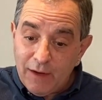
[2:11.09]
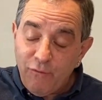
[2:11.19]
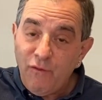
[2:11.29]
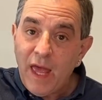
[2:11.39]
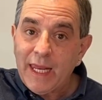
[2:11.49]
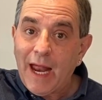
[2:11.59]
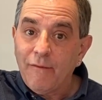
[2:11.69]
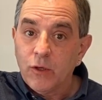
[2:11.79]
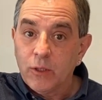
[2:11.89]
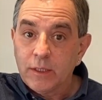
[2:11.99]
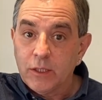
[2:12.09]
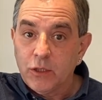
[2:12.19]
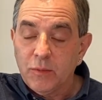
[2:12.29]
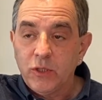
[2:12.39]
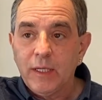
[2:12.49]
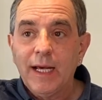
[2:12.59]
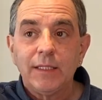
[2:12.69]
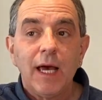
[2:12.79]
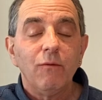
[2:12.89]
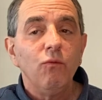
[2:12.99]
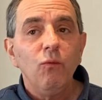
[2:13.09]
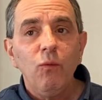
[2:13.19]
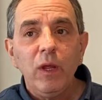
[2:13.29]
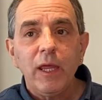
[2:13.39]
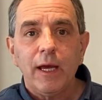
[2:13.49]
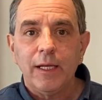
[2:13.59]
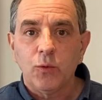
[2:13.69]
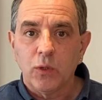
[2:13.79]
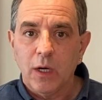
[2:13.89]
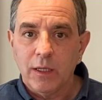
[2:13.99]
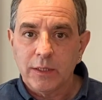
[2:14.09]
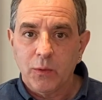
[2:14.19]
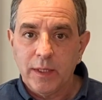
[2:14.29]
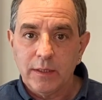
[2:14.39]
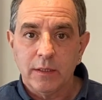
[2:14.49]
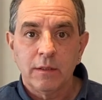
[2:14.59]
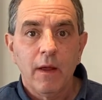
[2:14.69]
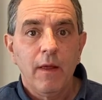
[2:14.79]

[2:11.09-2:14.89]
fanning out of the earnings distribution has had really unequal consequences.